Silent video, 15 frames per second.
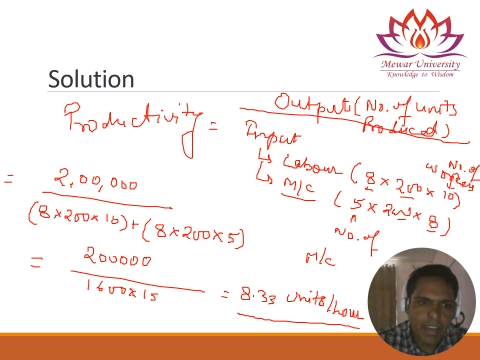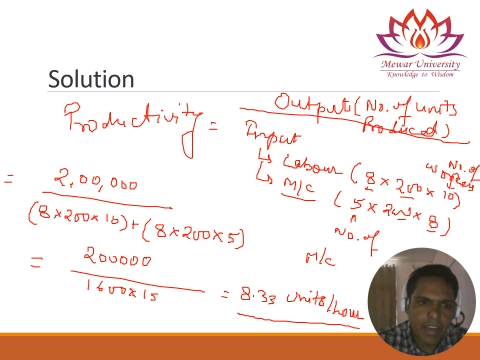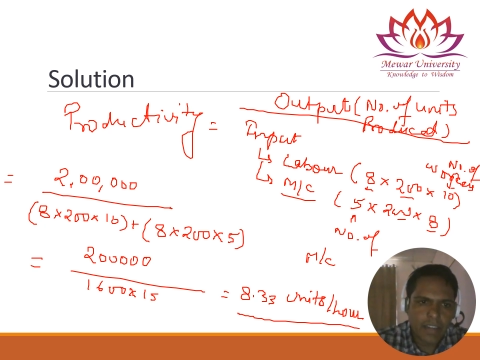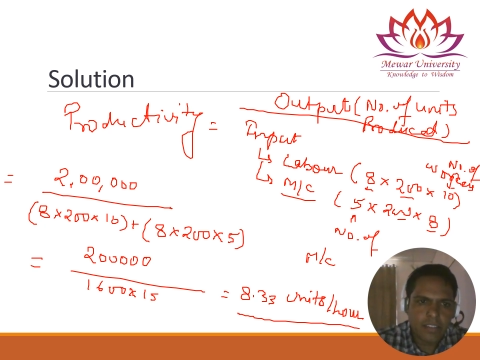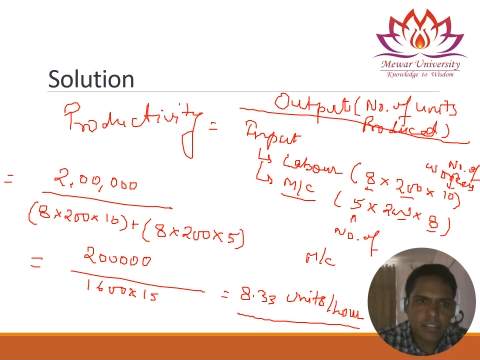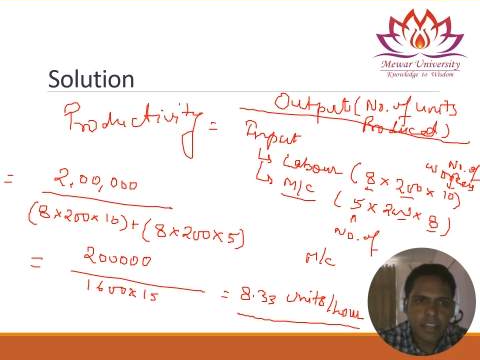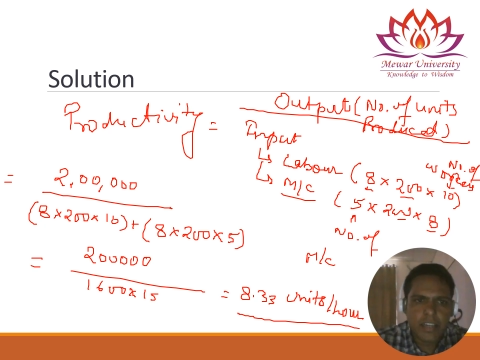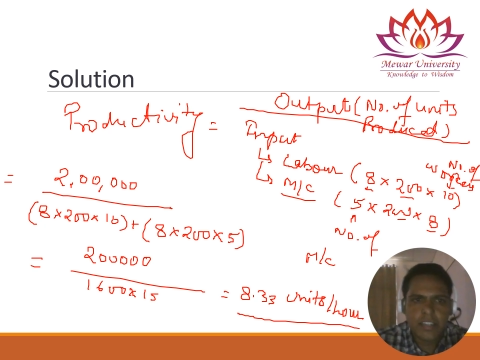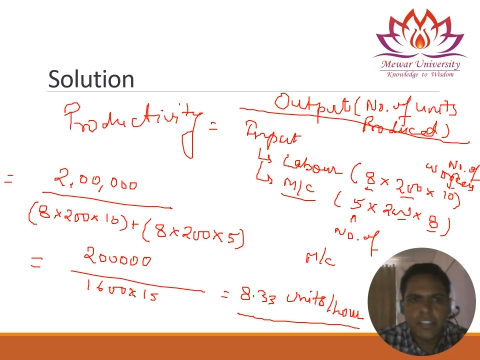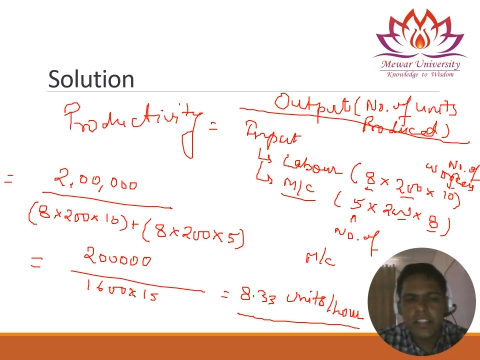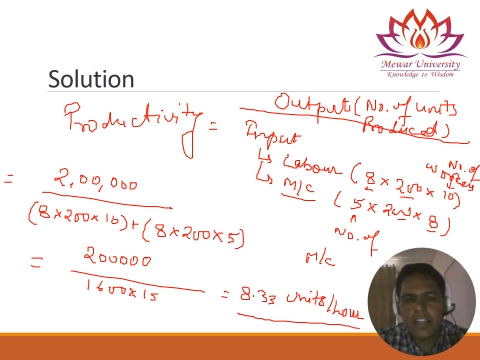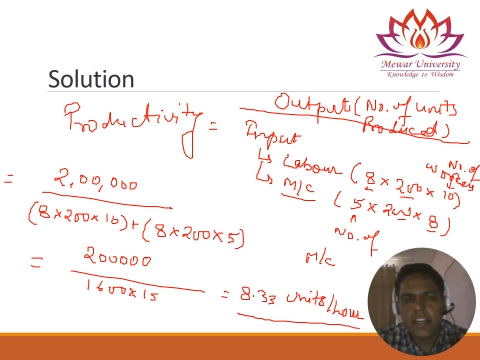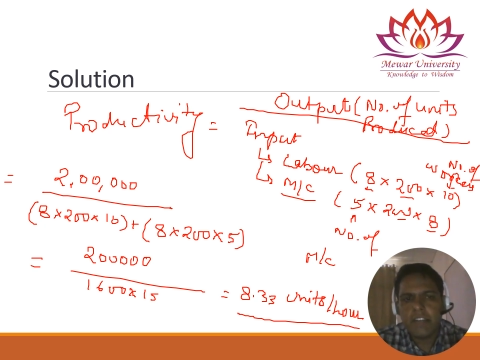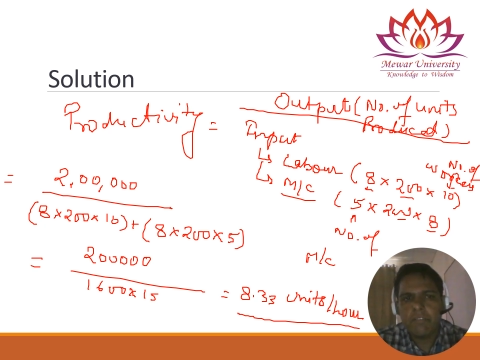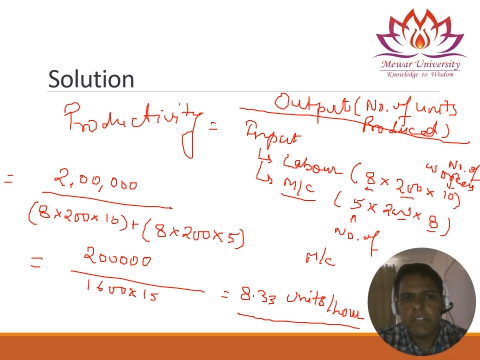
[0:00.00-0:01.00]
And at
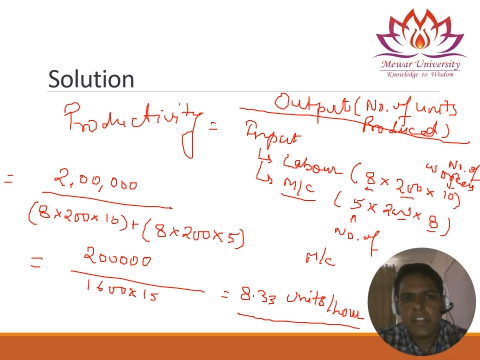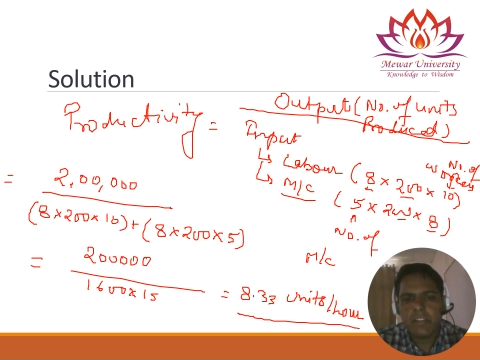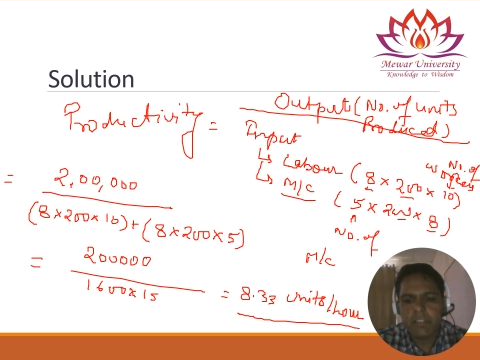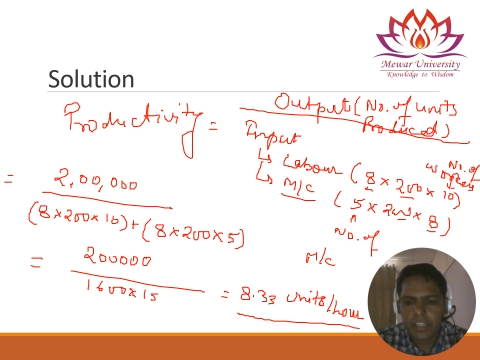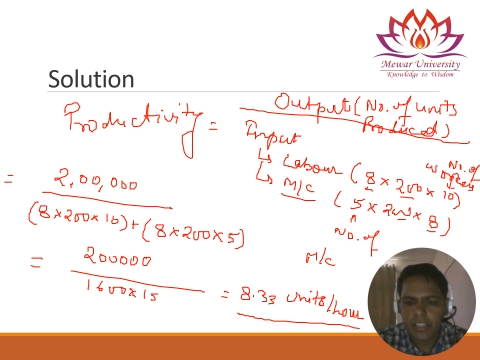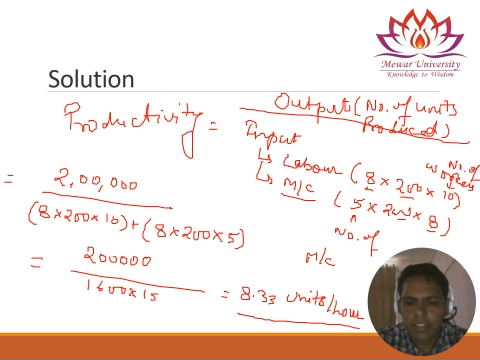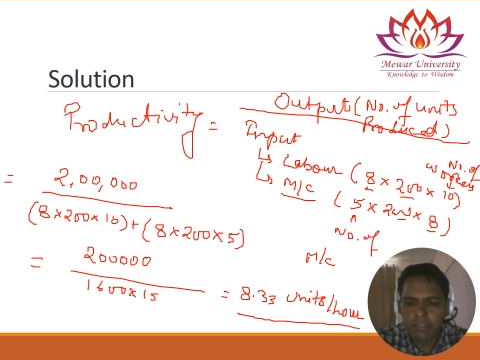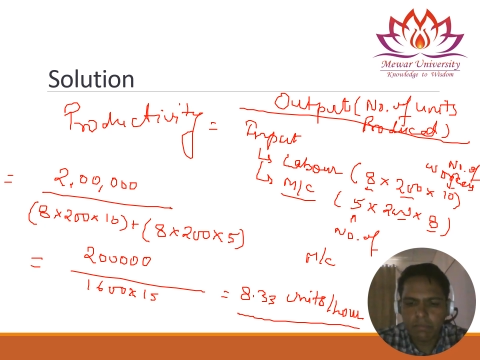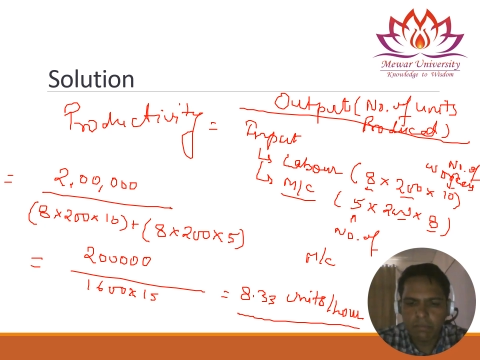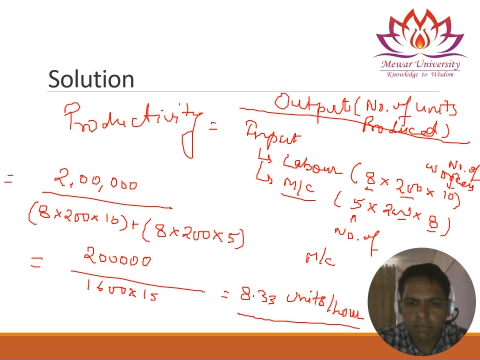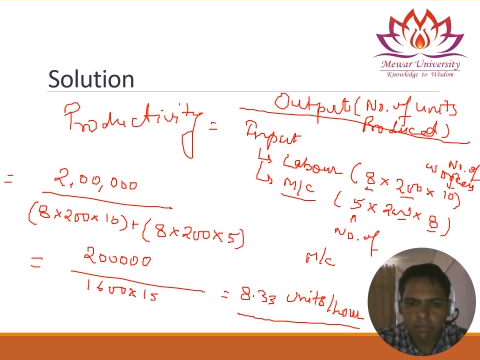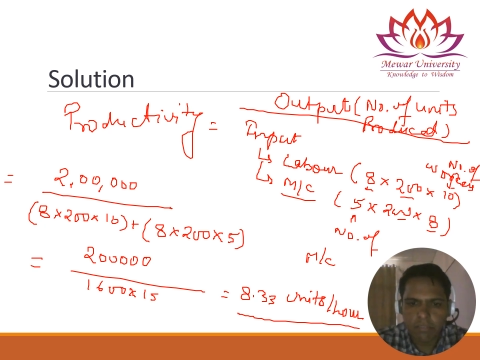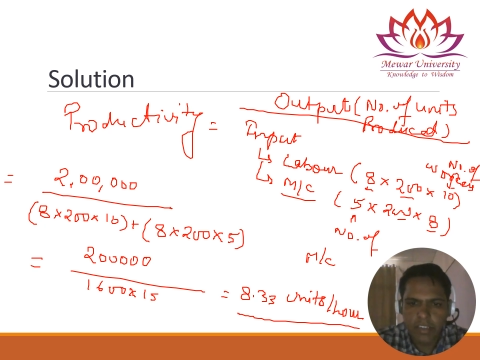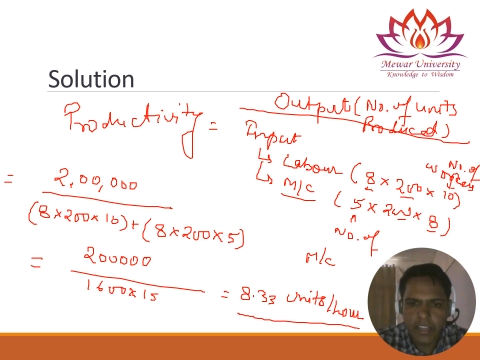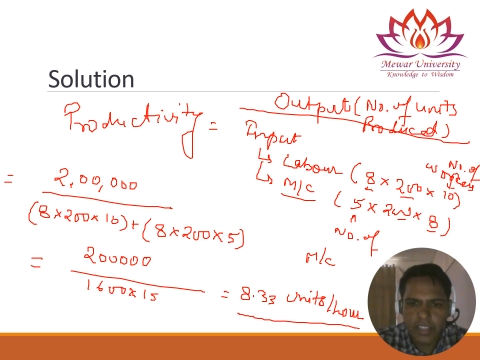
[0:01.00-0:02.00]
the end, we have taken
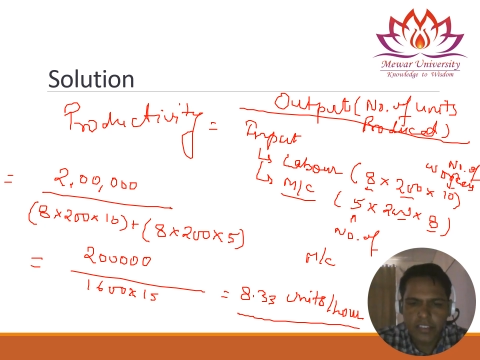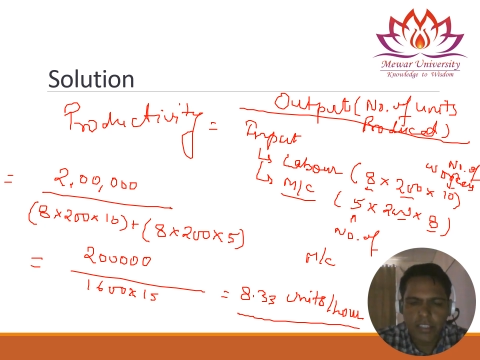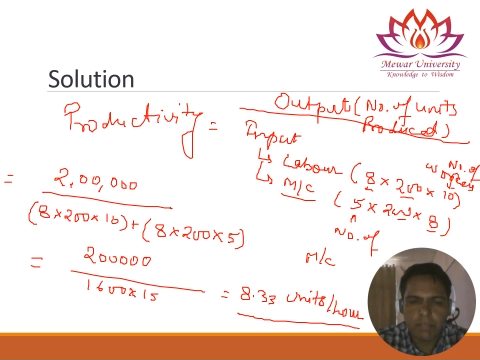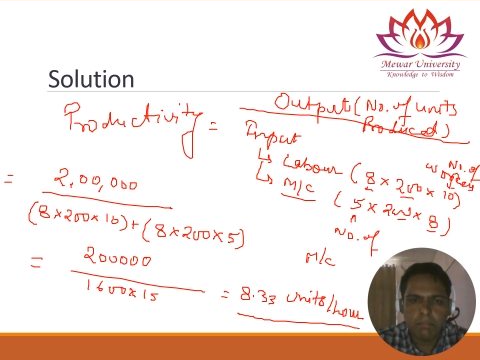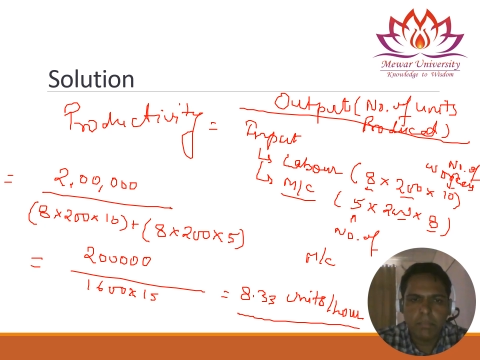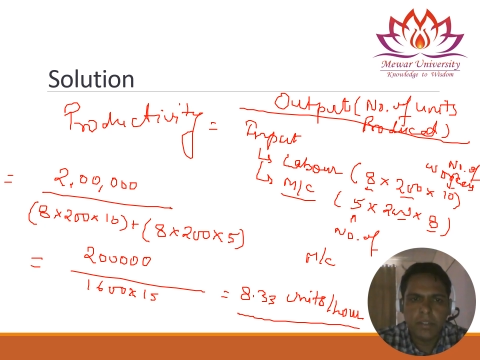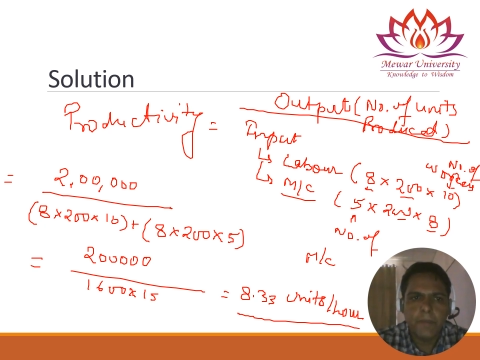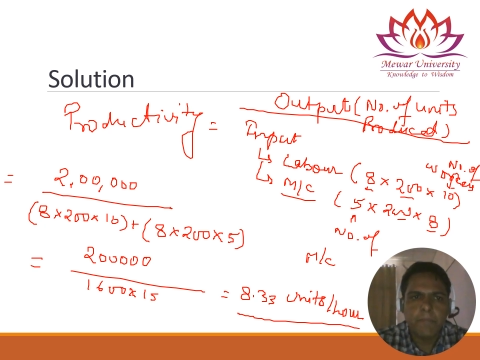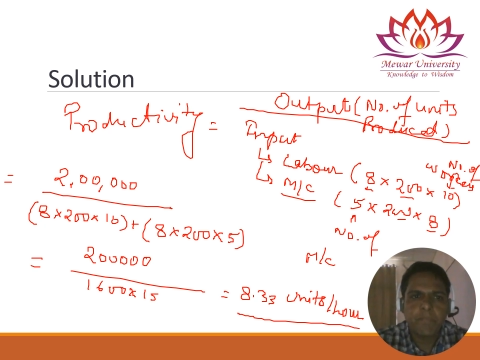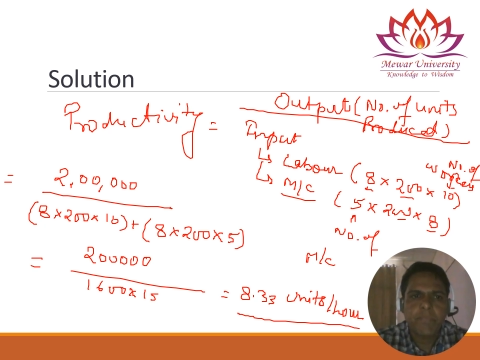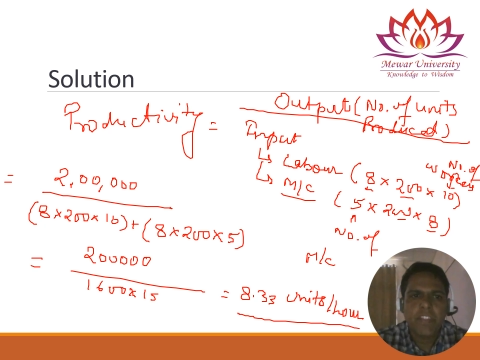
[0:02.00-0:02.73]
one example